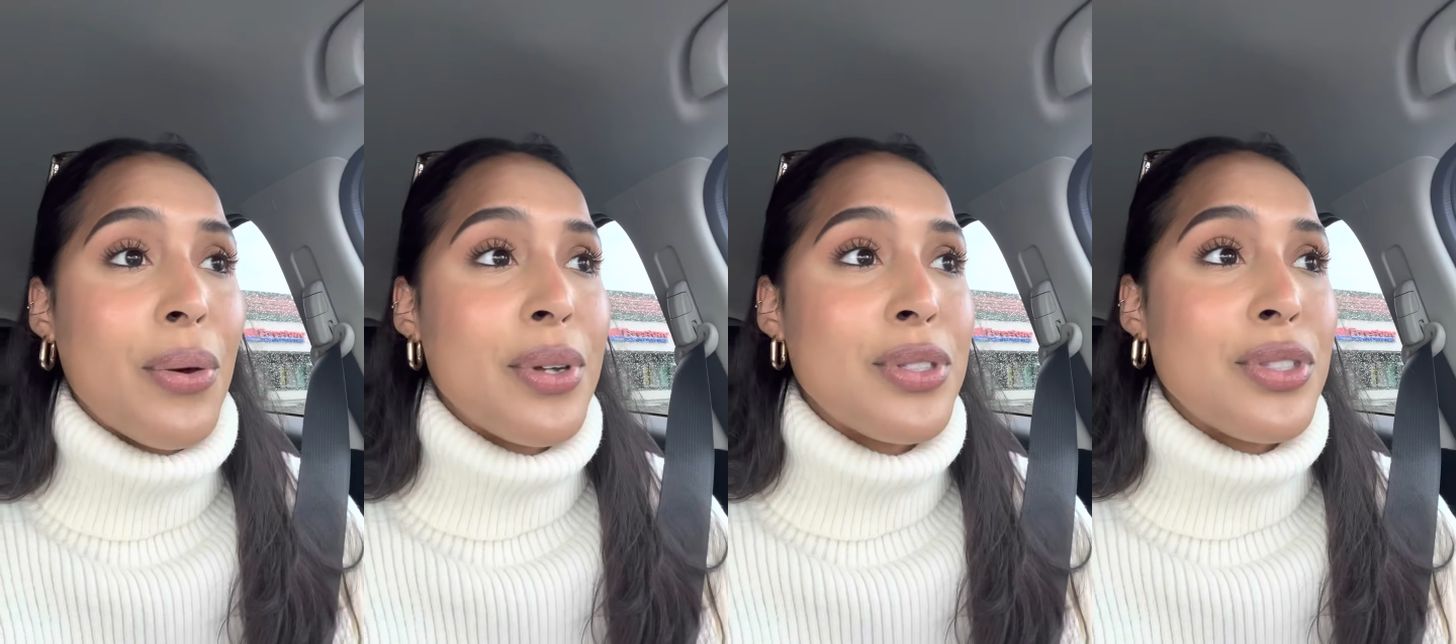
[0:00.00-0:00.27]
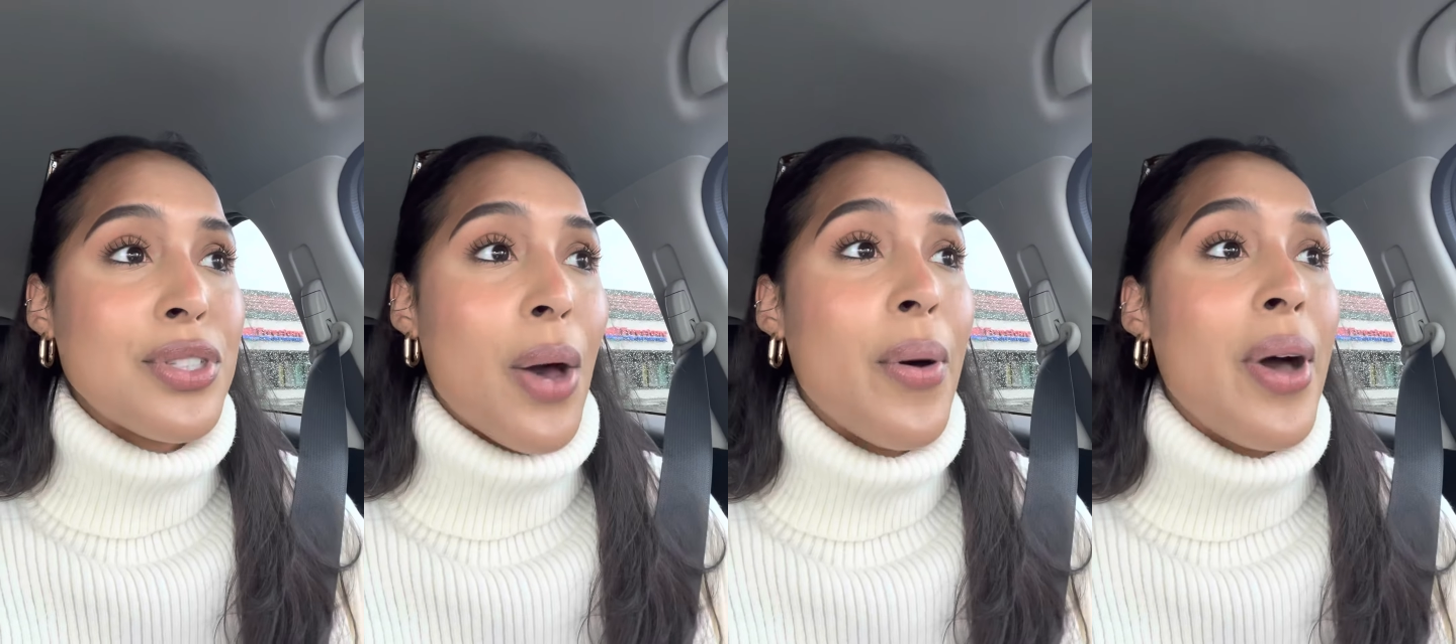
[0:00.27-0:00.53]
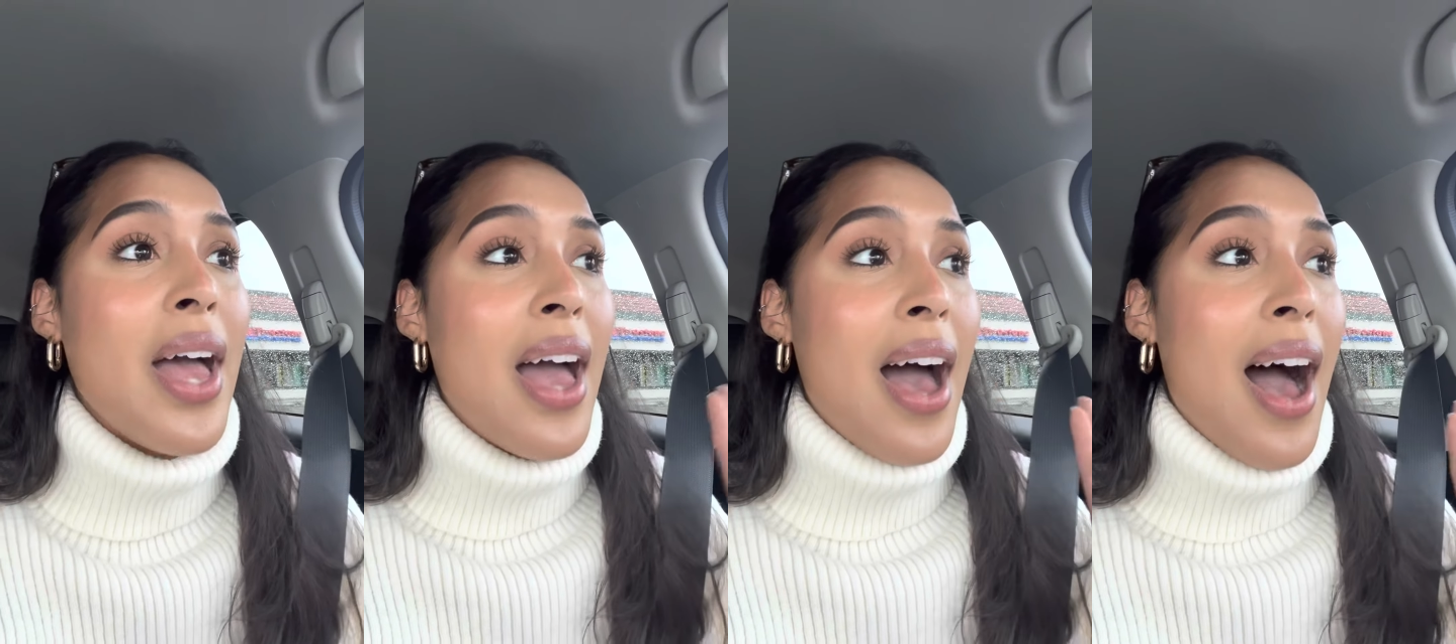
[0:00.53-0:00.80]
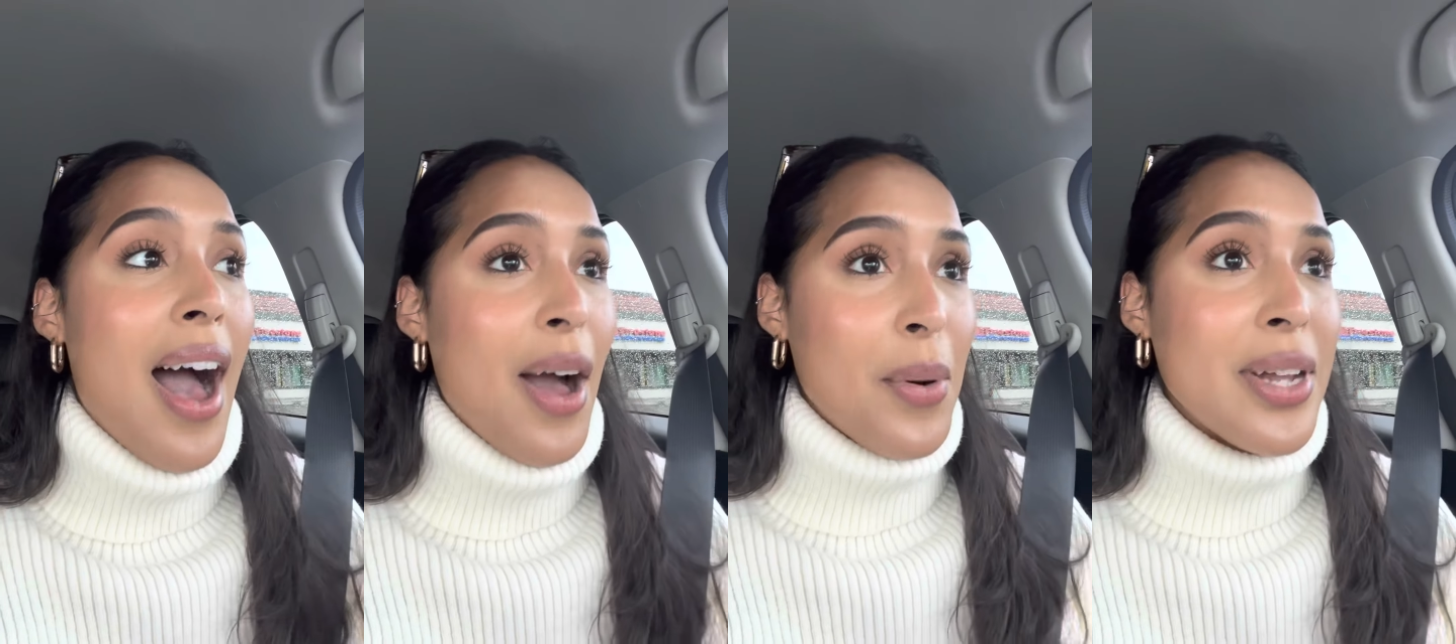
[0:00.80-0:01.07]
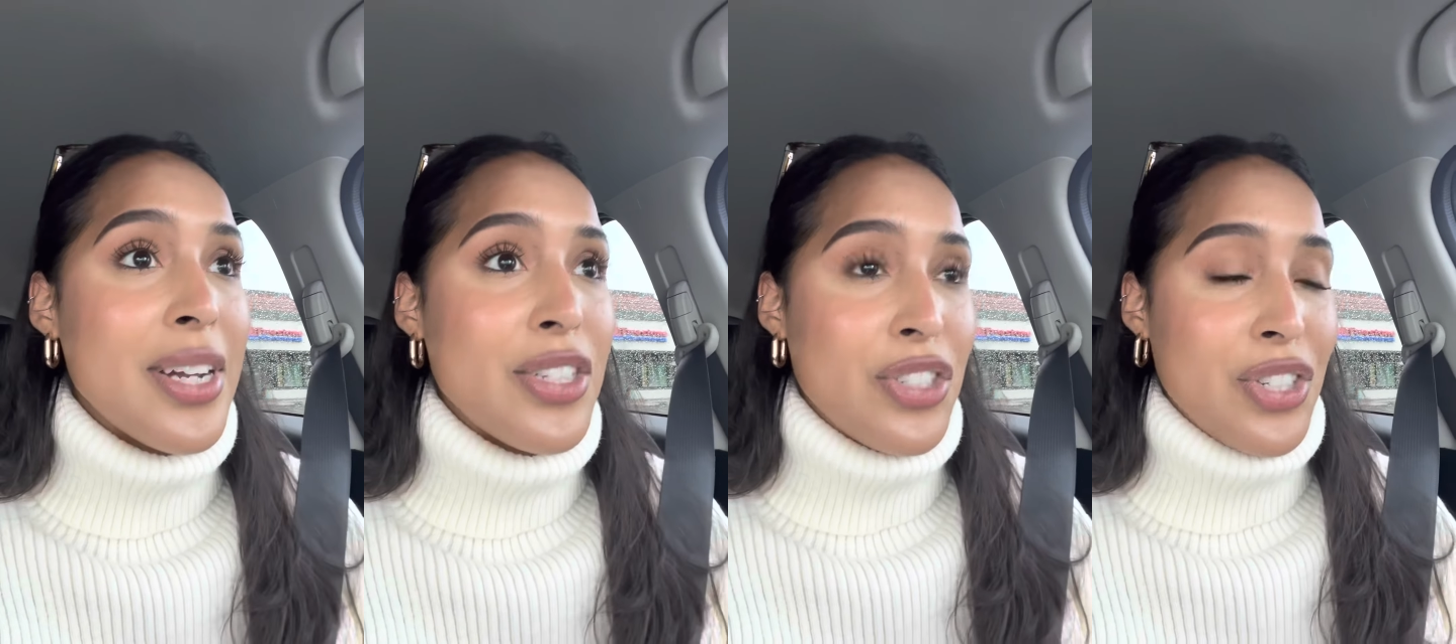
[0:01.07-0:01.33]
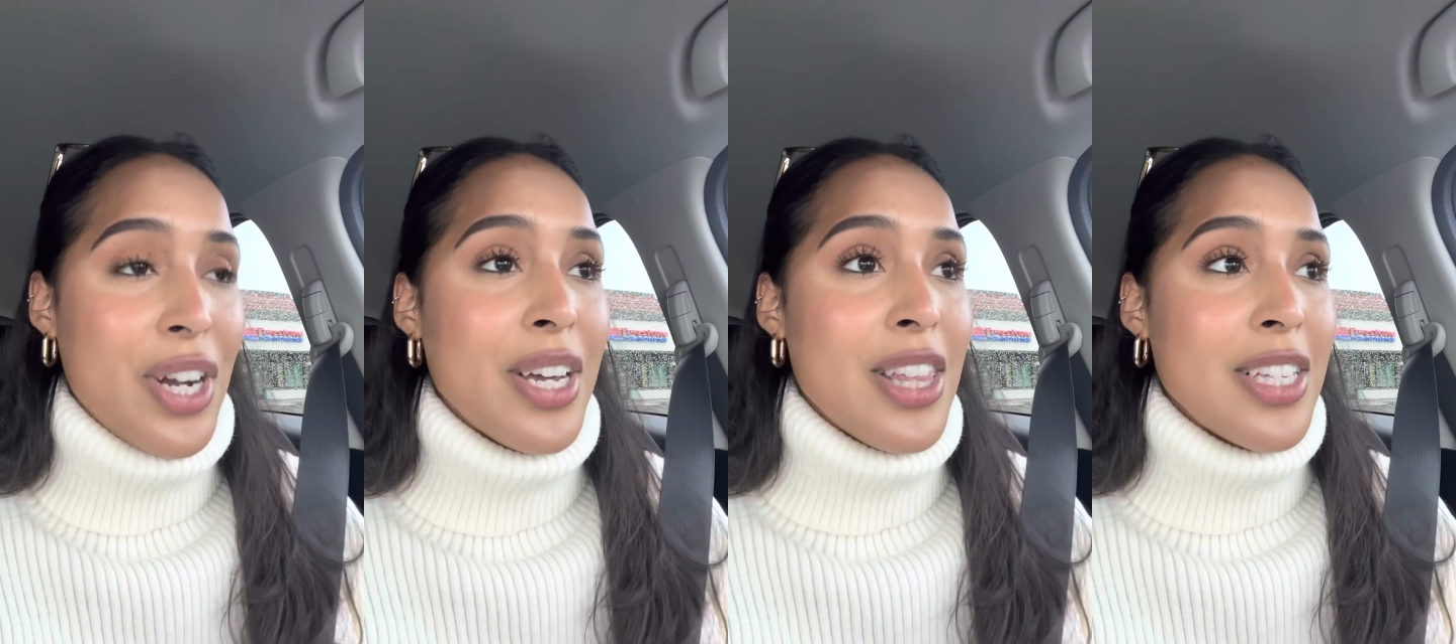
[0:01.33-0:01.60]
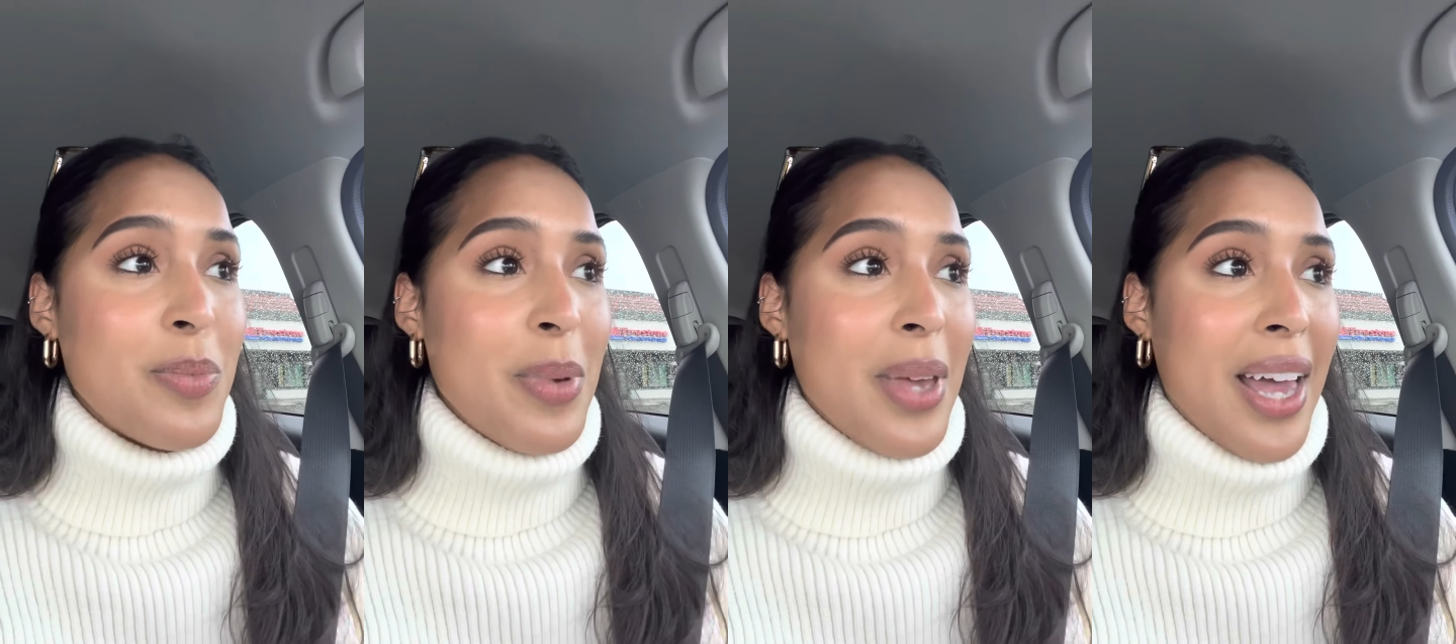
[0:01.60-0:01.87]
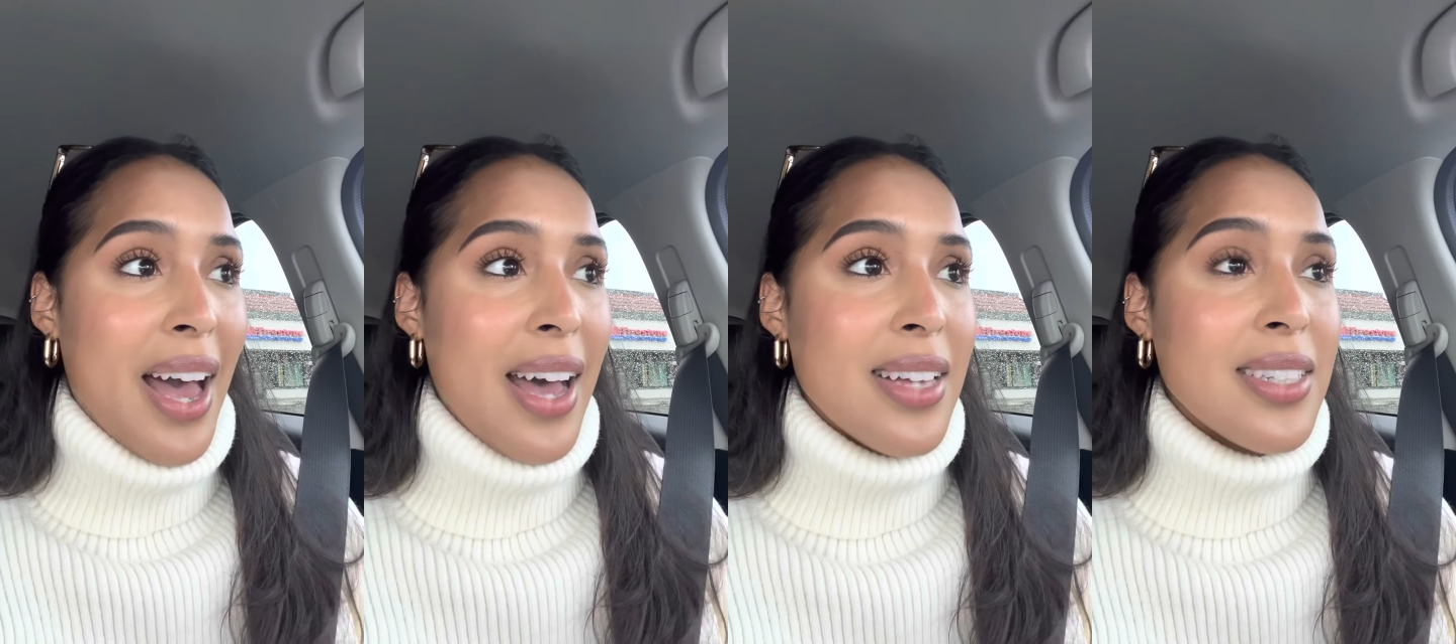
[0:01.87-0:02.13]
And so I wanna share this
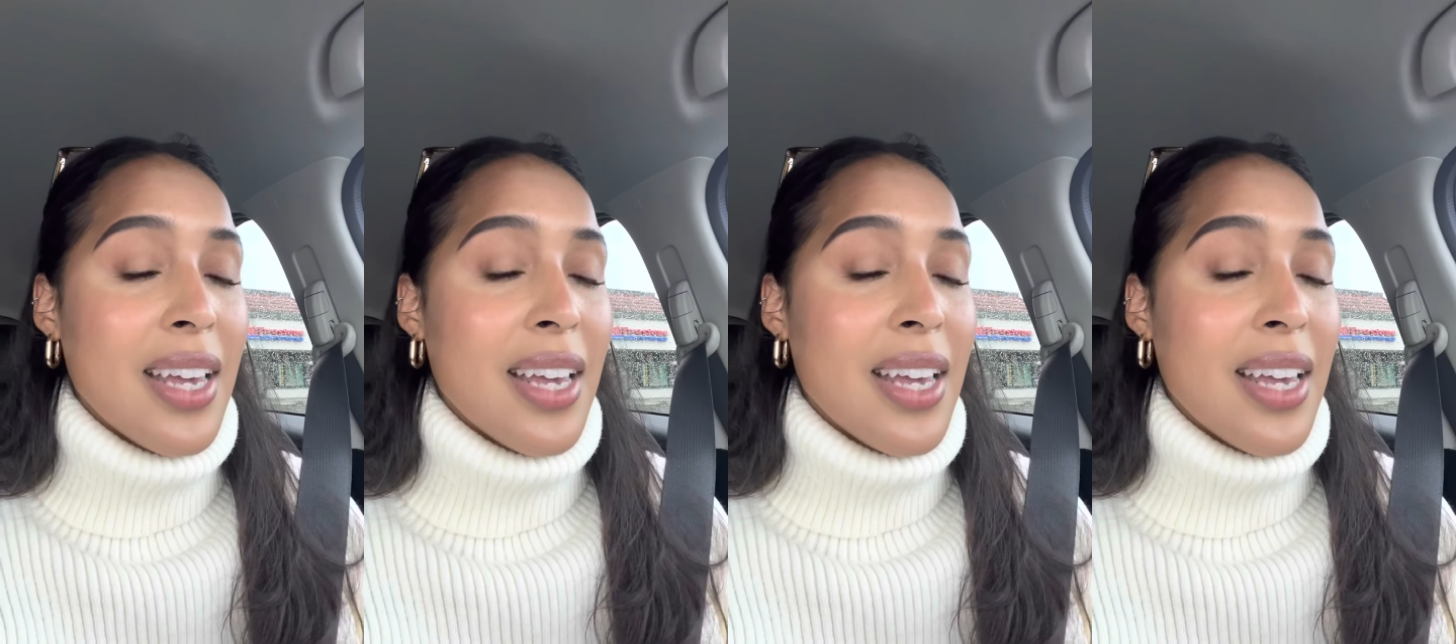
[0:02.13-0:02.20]
because